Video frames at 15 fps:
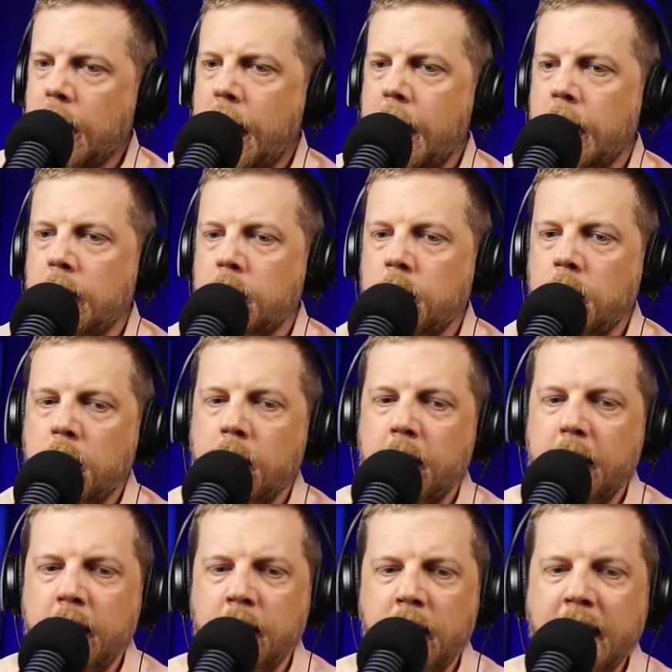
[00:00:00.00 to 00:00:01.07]
And
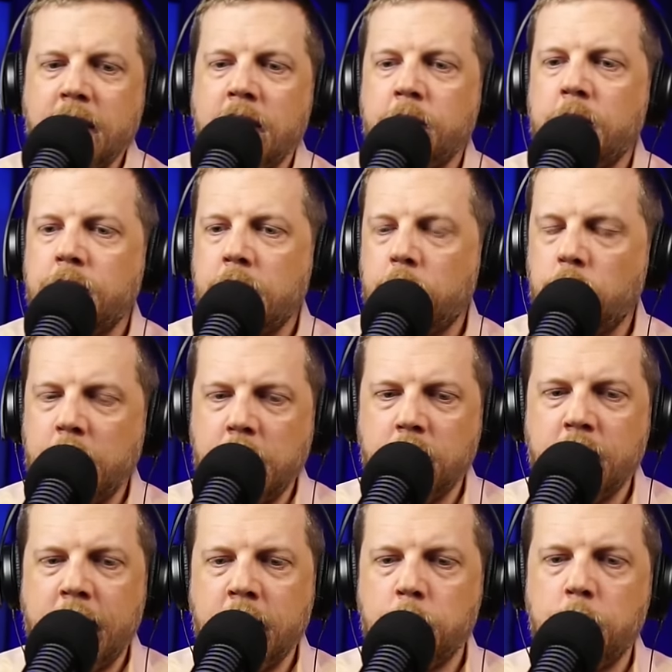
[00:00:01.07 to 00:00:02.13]
in 1953, he
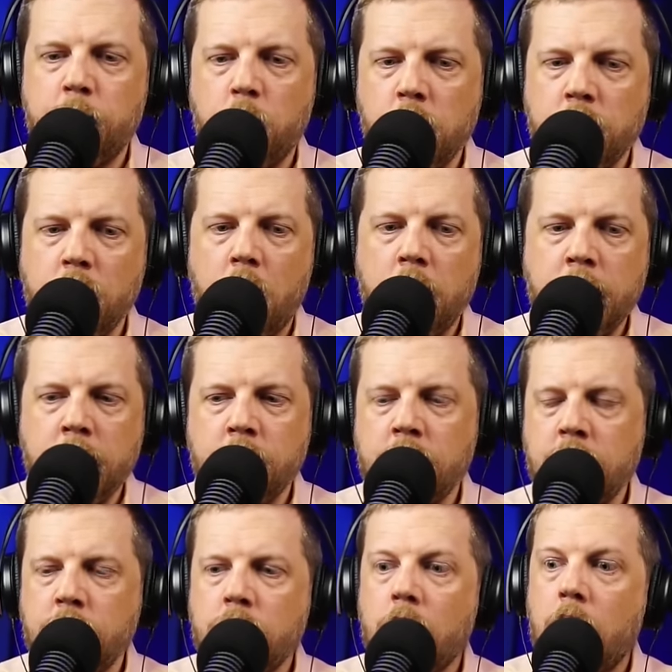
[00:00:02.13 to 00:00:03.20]
stands before this audience
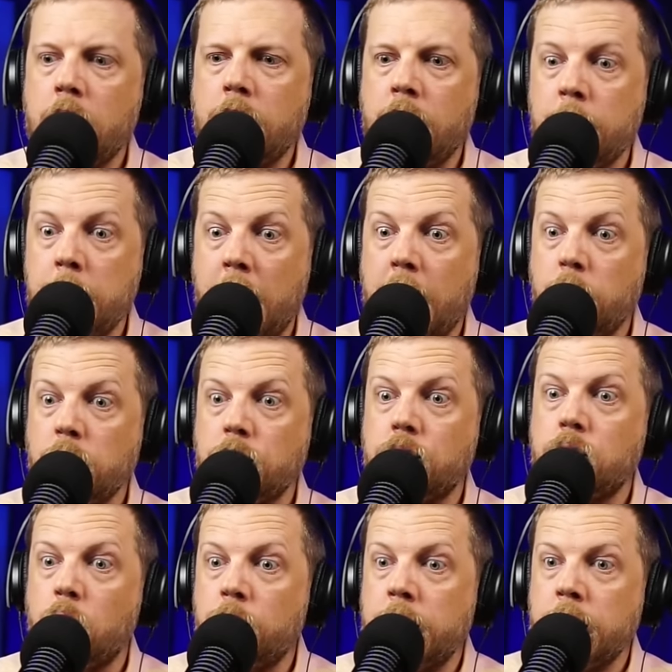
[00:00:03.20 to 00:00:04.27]
and he's talking about how the
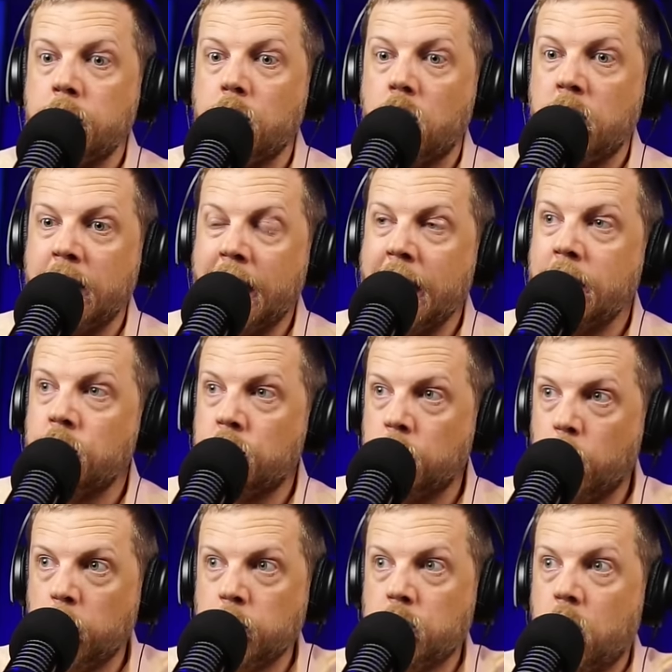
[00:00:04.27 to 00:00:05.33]
Soviets are engaged
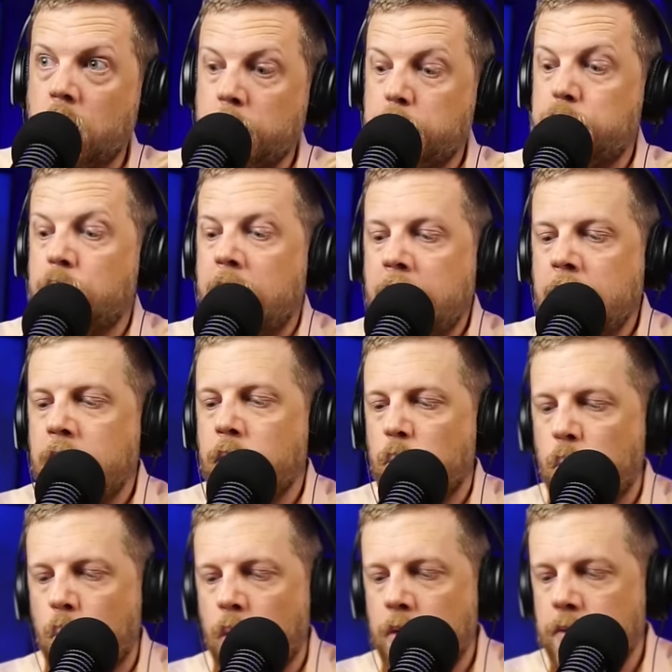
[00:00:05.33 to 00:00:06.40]
in what was called brain
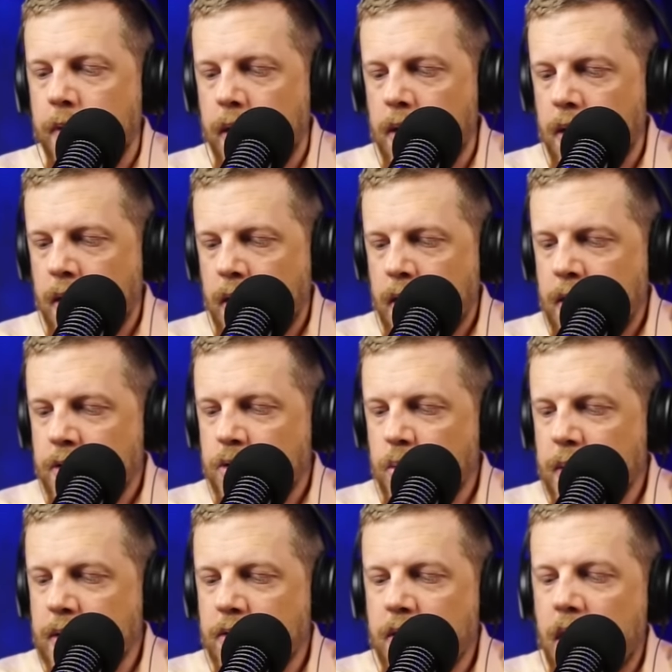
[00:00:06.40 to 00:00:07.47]
warfare. So he's